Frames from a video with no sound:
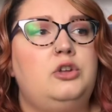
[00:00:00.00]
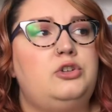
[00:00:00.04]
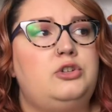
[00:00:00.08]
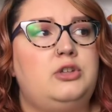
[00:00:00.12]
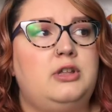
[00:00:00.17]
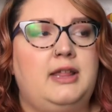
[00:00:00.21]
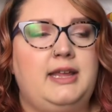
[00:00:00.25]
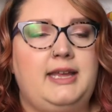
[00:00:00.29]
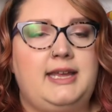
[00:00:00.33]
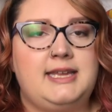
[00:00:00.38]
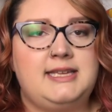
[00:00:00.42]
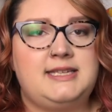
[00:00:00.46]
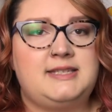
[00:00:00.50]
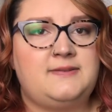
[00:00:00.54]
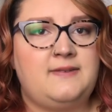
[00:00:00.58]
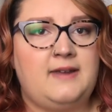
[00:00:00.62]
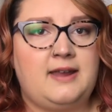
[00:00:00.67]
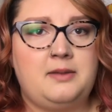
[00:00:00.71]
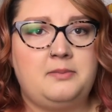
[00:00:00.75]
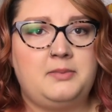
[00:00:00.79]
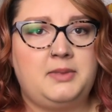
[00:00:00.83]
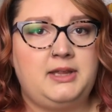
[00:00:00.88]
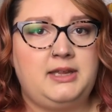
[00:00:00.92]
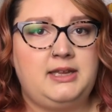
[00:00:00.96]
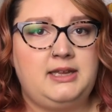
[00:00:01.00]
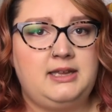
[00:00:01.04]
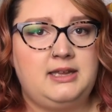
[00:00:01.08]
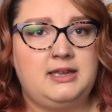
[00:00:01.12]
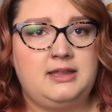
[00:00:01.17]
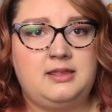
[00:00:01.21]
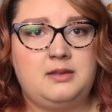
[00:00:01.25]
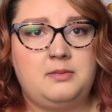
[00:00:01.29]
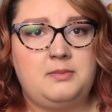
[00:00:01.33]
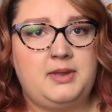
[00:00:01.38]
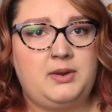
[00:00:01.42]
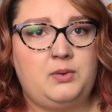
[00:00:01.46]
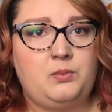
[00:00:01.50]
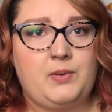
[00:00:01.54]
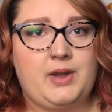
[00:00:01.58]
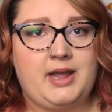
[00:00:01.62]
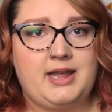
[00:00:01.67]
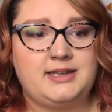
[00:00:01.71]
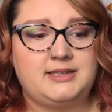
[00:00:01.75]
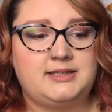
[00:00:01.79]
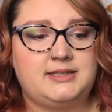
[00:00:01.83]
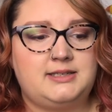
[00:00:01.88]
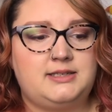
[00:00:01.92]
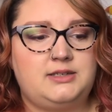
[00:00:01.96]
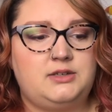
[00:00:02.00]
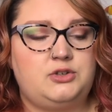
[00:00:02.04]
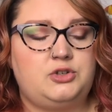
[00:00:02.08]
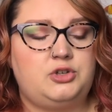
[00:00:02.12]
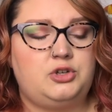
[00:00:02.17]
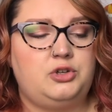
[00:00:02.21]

to like his family in the Midwest